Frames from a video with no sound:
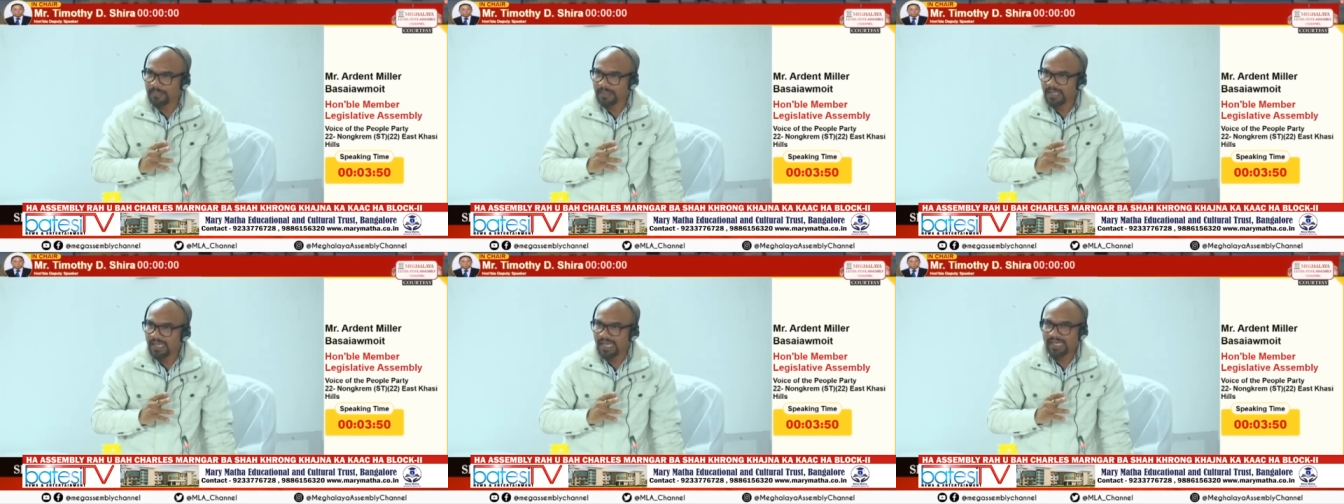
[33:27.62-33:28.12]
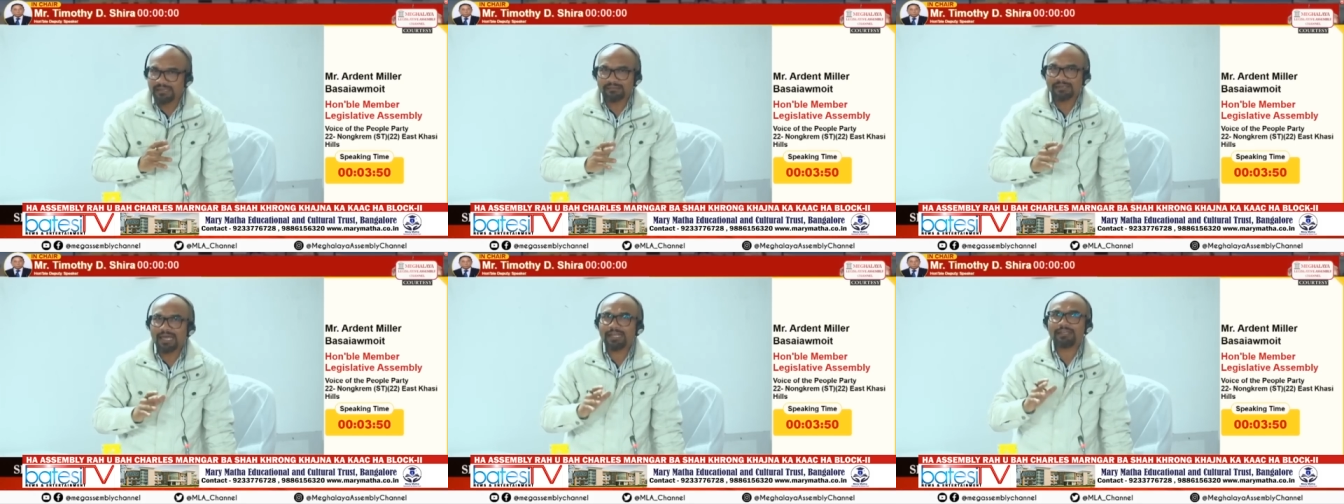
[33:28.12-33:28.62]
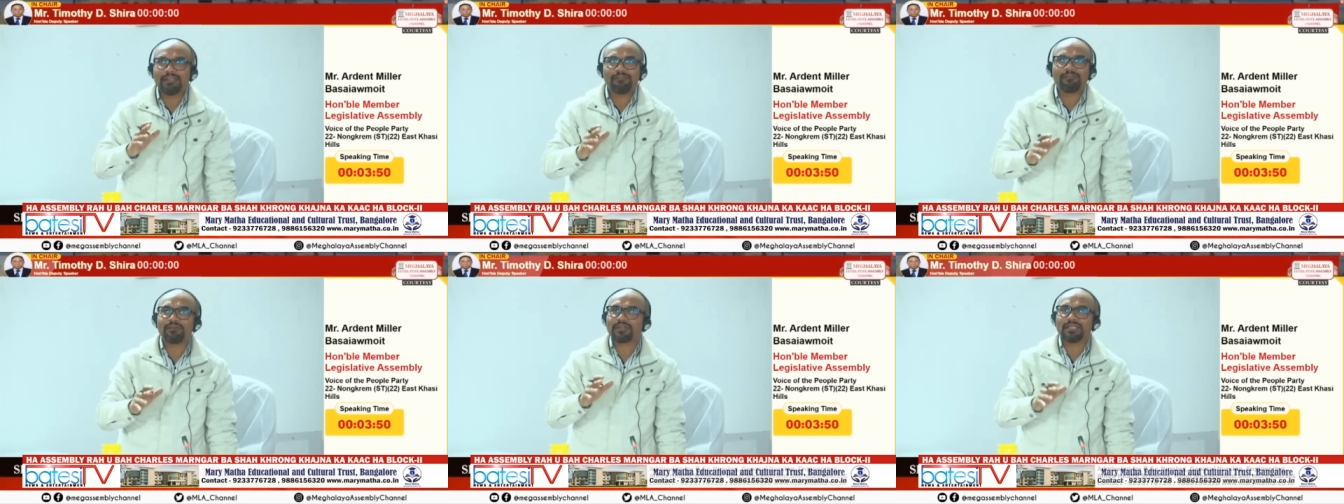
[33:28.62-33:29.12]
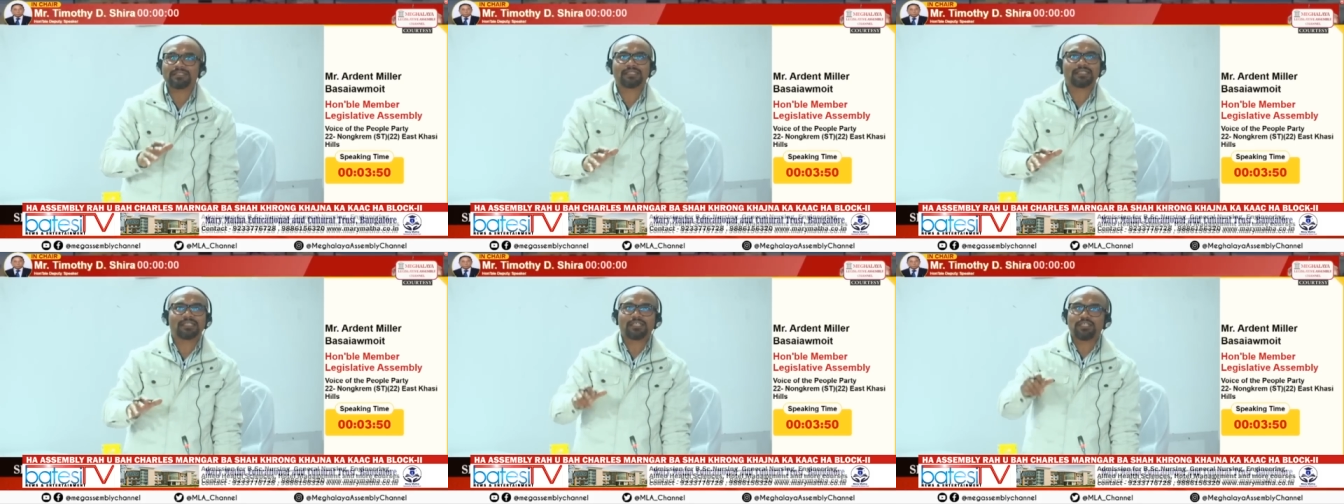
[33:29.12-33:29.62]
And I never raised
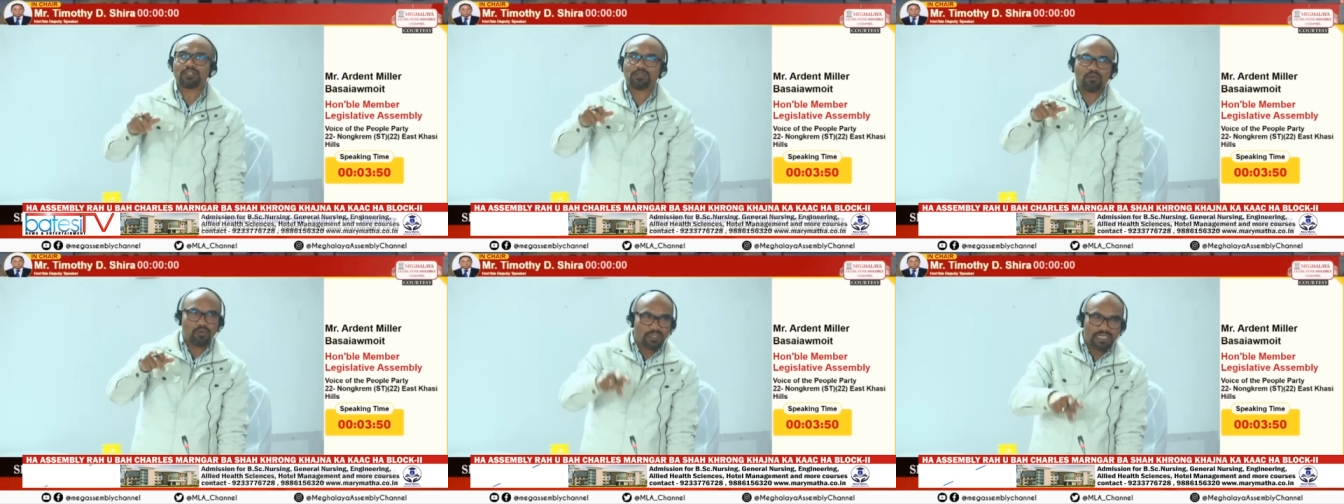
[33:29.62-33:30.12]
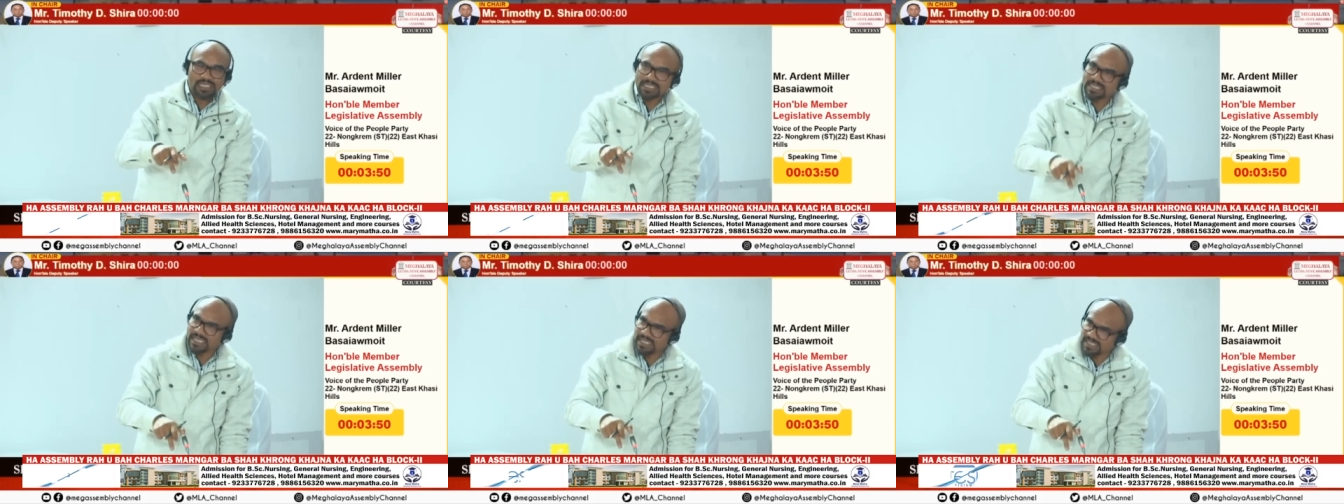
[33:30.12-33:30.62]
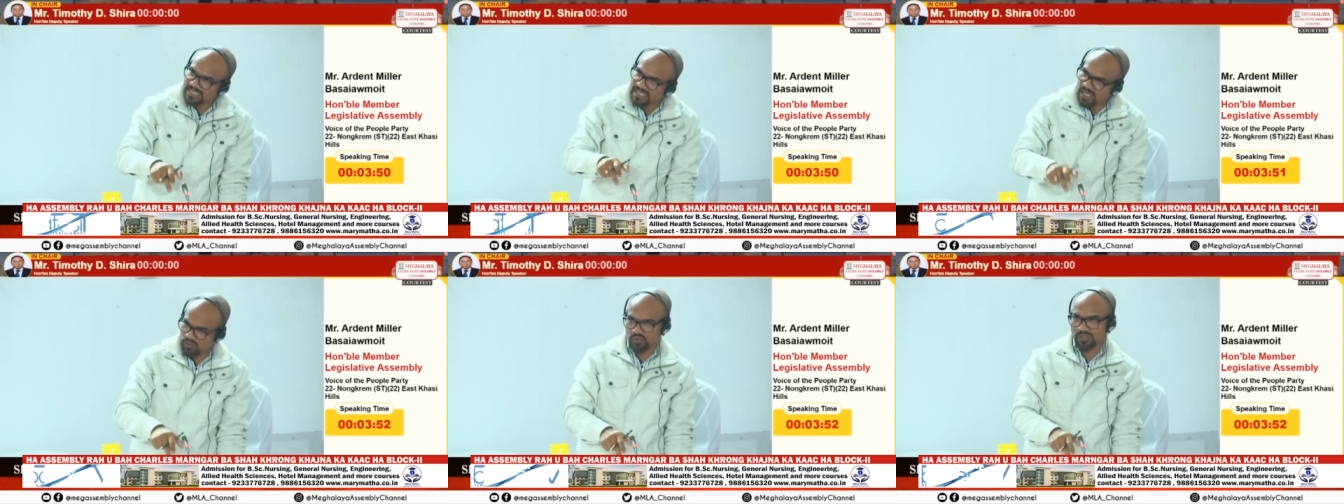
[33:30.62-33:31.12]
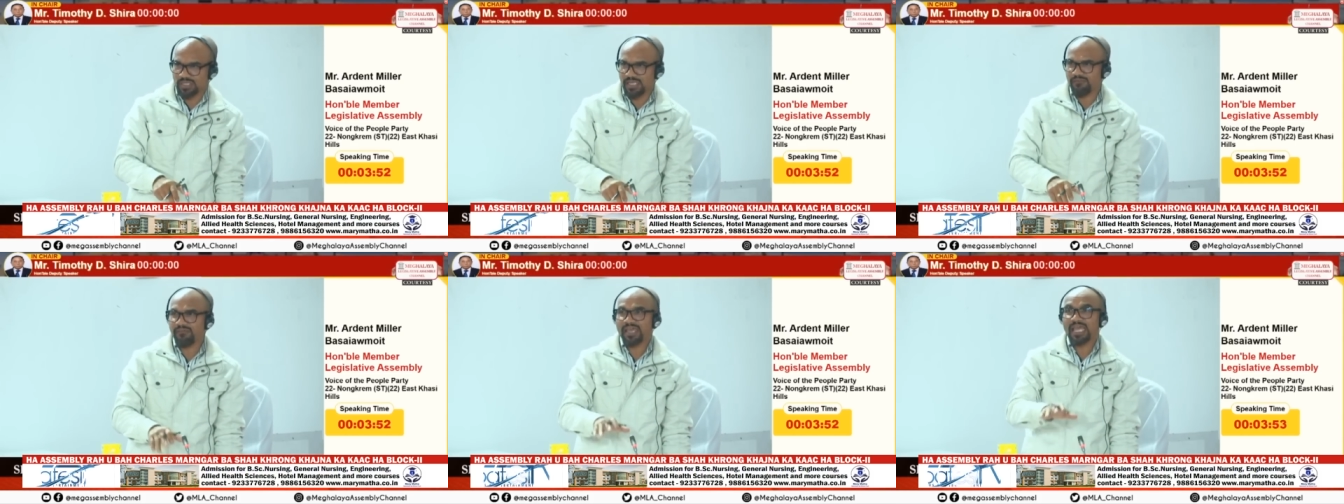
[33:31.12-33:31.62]
this issue only inside this house. In
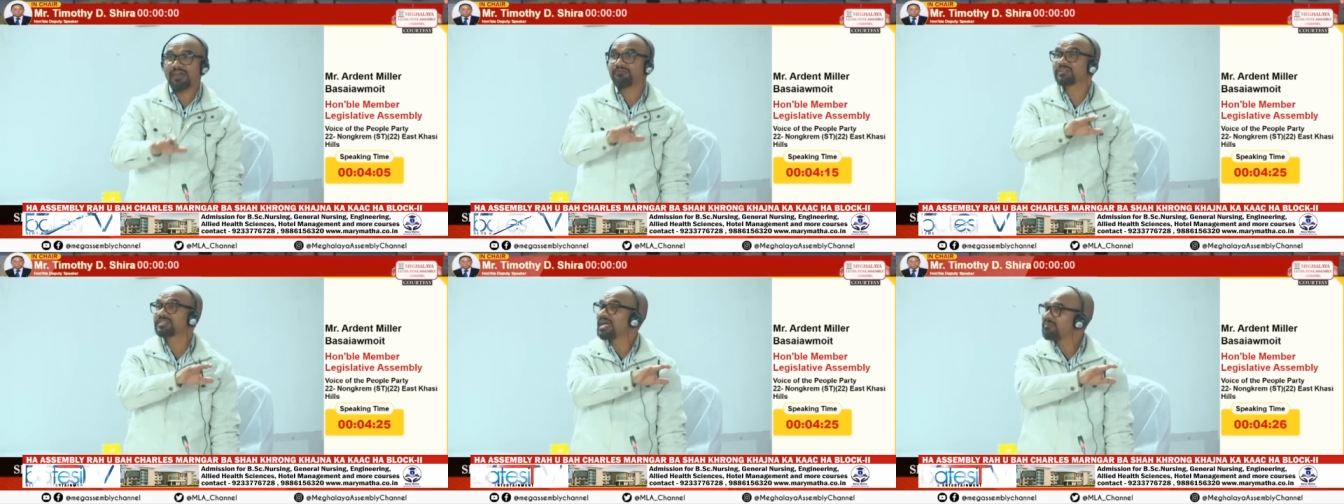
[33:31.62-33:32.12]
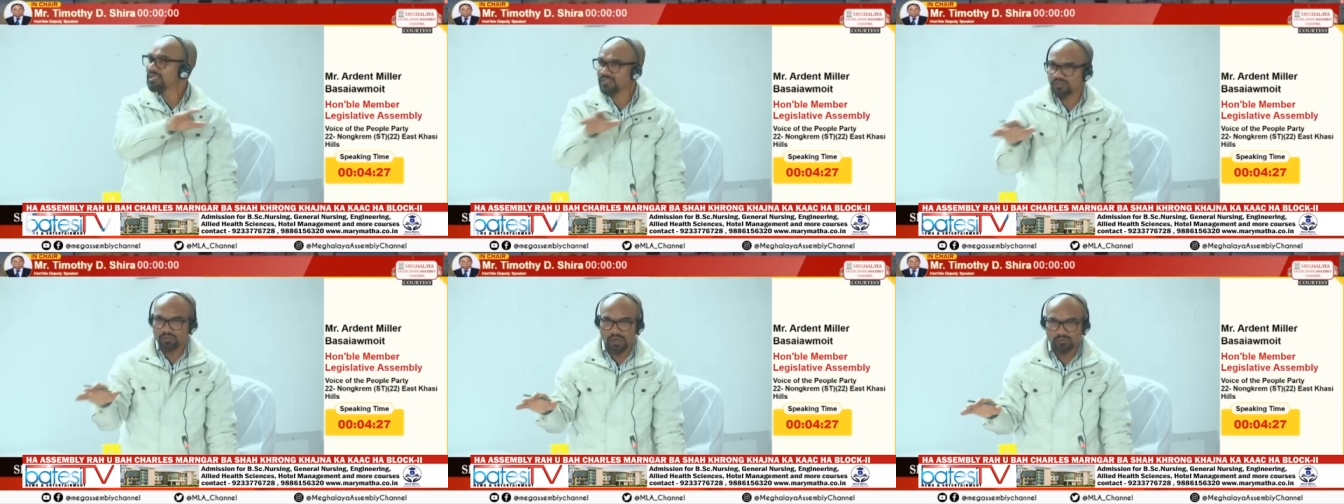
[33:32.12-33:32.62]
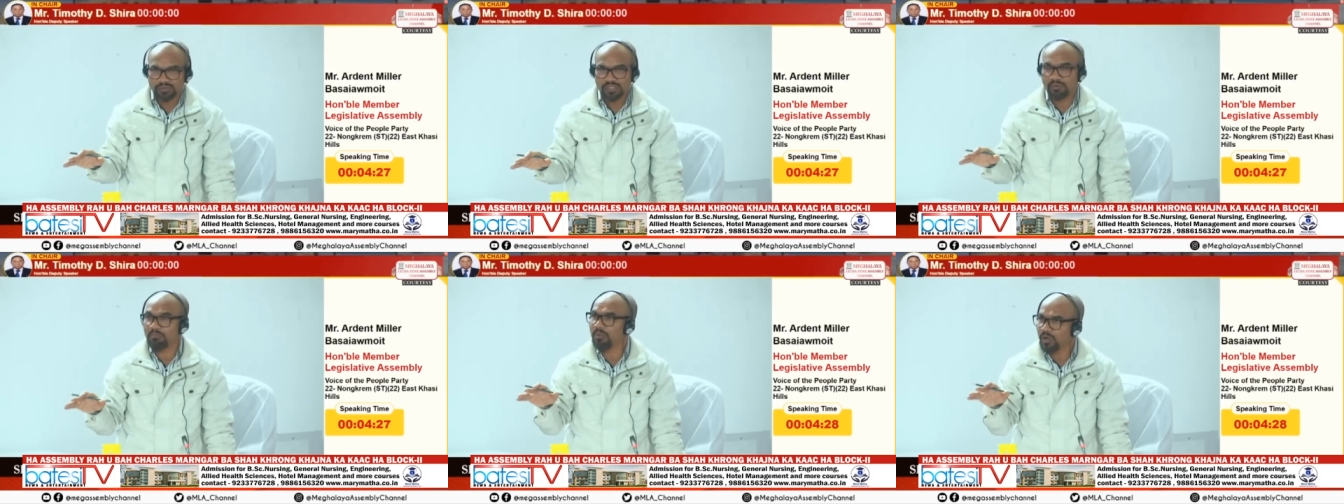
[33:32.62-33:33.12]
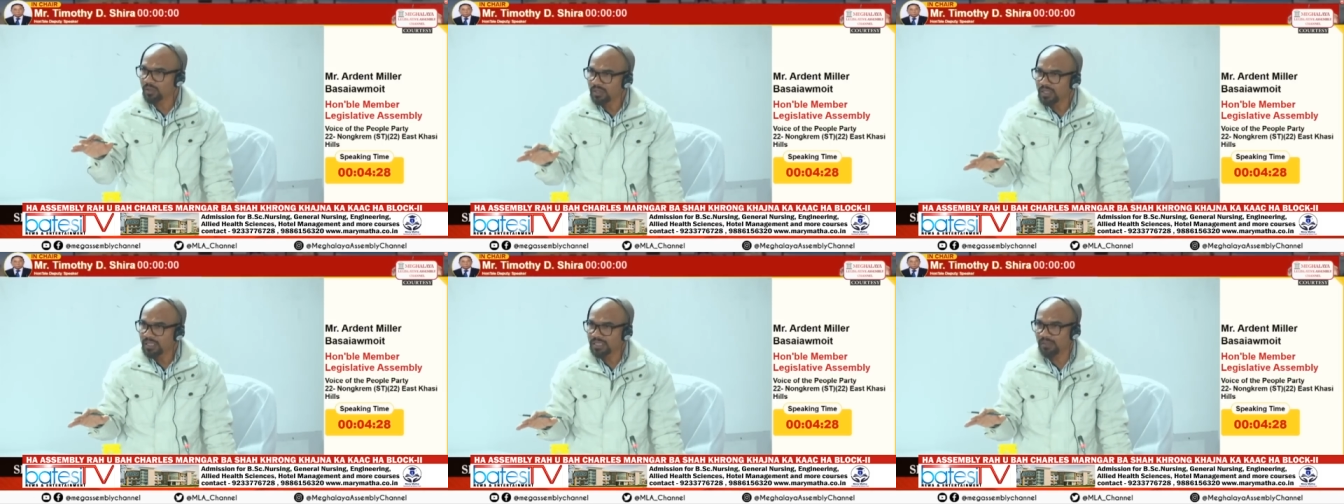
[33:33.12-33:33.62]
fact, I've traveled throughout
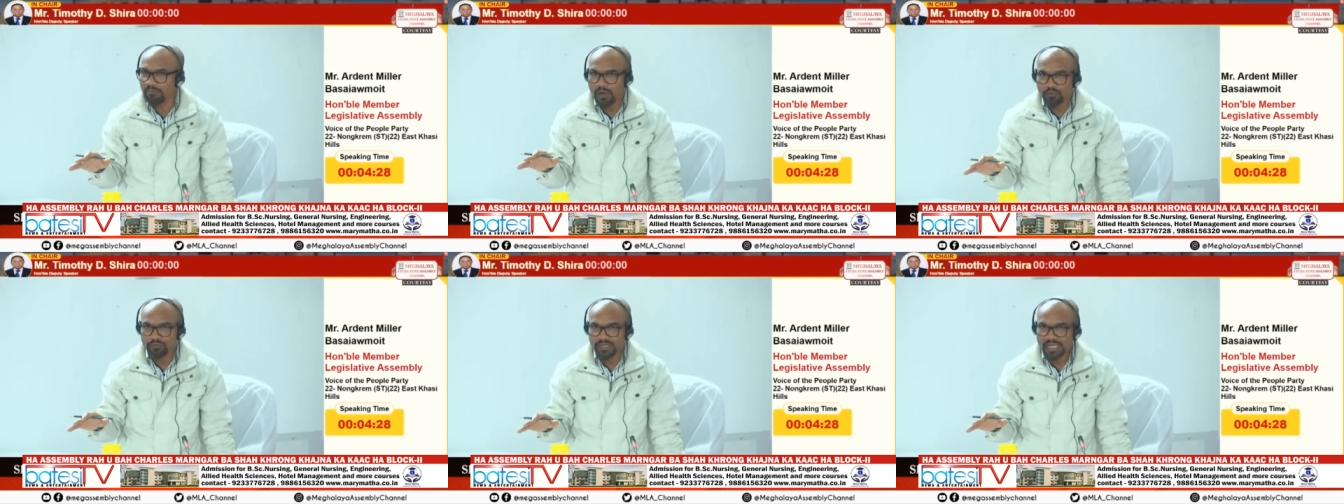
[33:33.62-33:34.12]
the boundary.